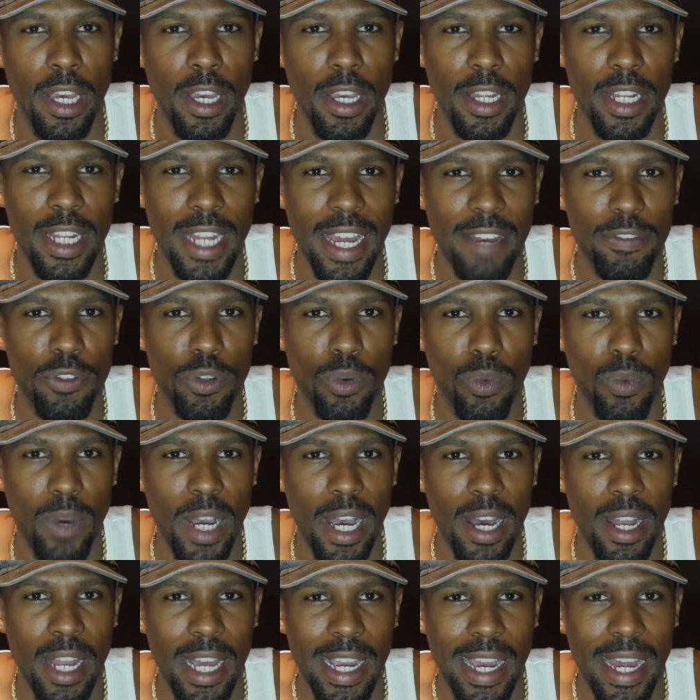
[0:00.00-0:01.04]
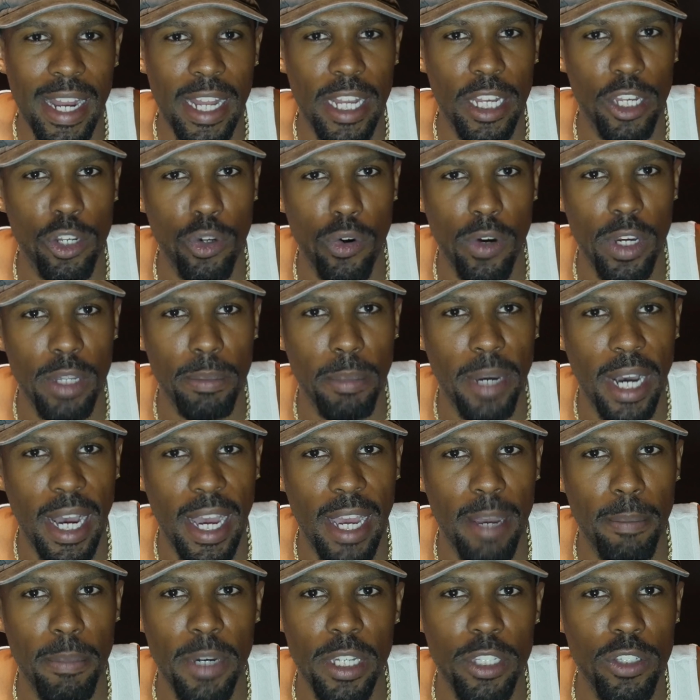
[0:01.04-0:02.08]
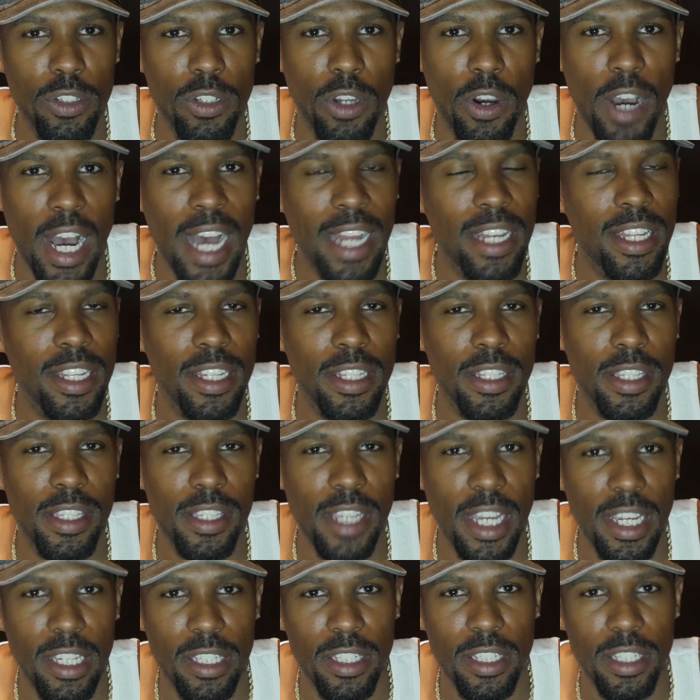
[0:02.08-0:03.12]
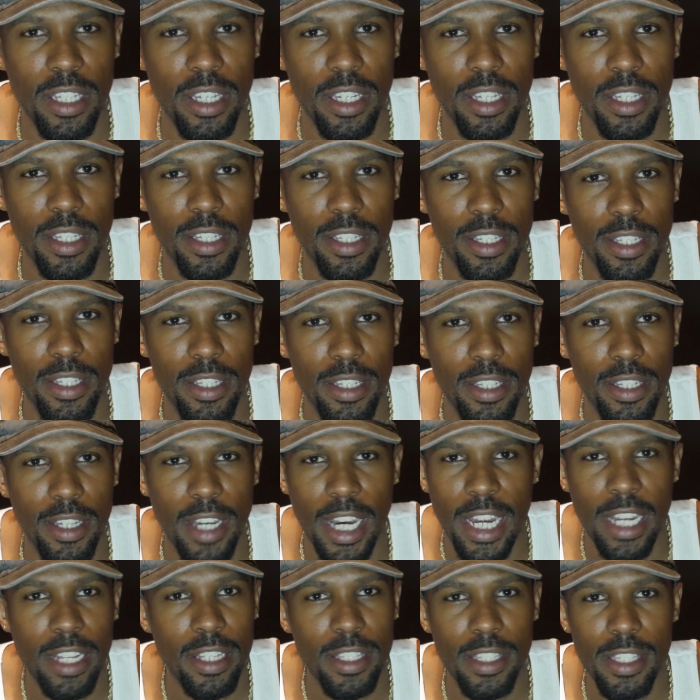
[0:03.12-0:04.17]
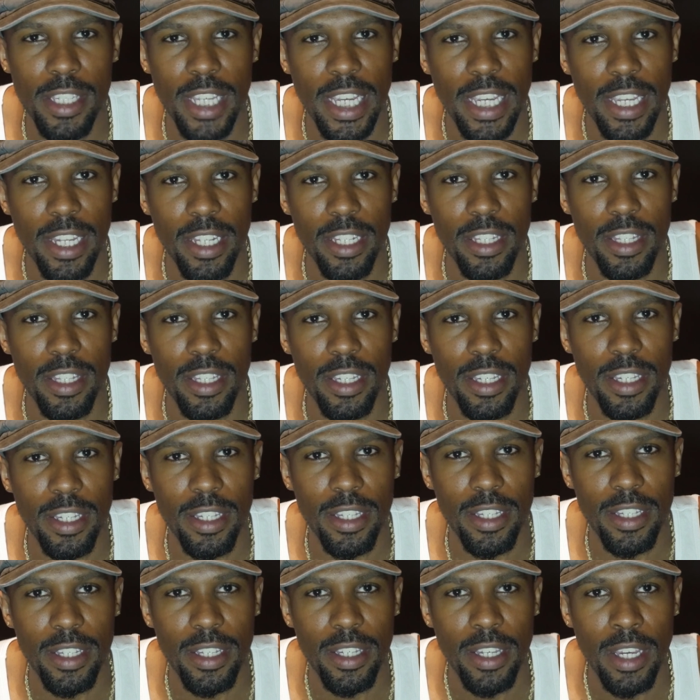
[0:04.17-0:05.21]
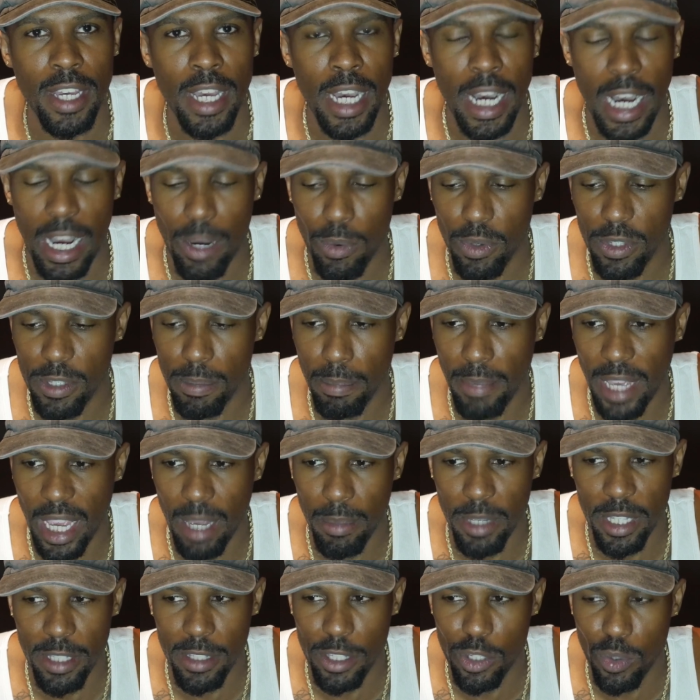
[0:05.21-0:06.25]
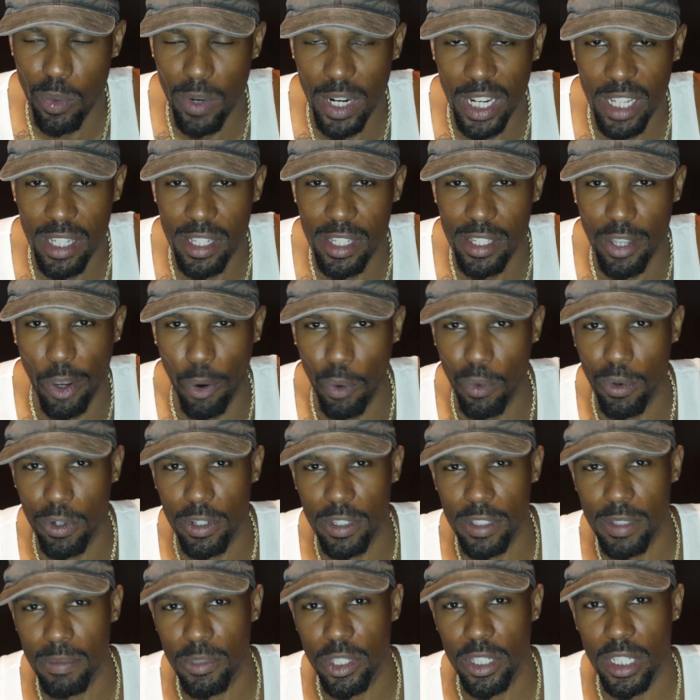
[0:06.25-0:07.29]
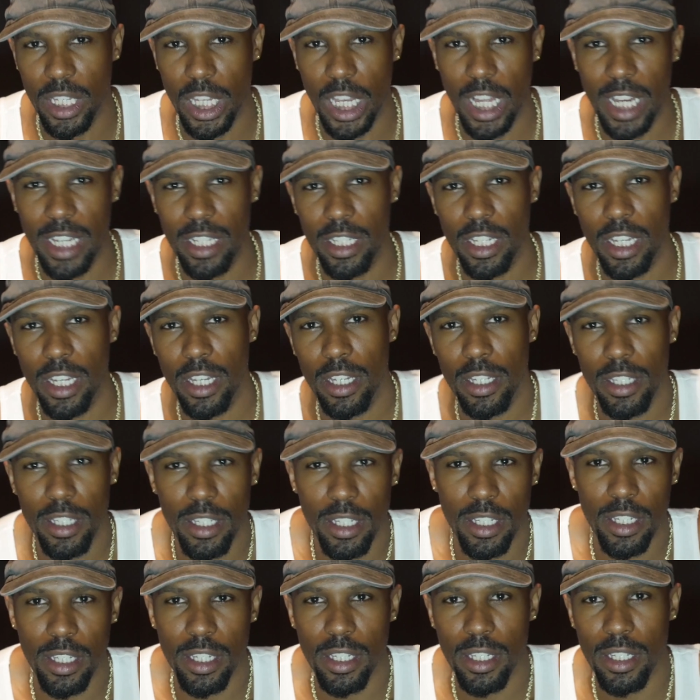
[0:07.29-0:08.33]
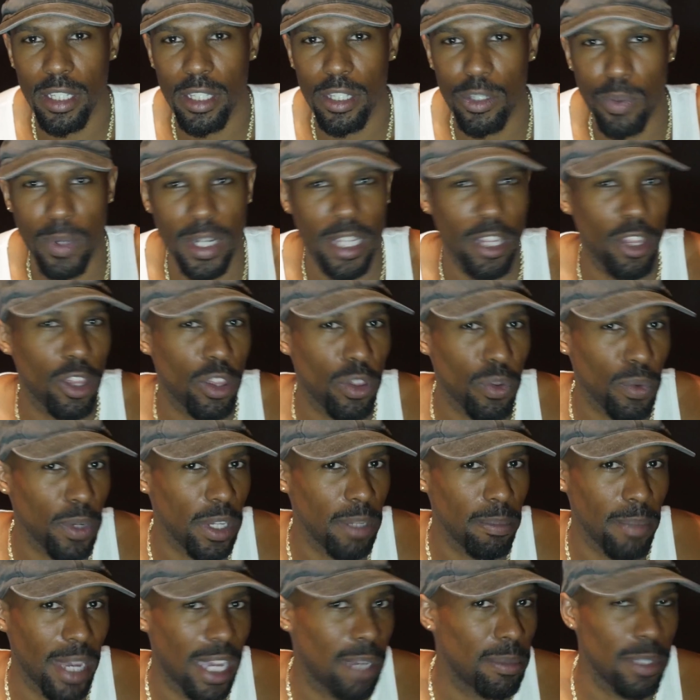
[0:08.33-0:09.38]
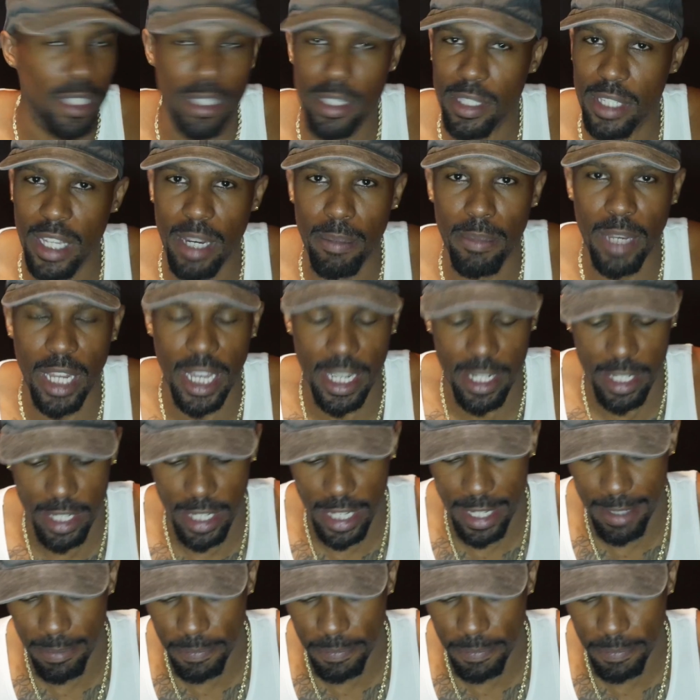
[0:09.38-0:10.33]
And then after a while, I got annoyed by it. But you know, I didn't say shit. I didn't say anything. I was maybe 22 or some shit like that. 23 maybe, something like that.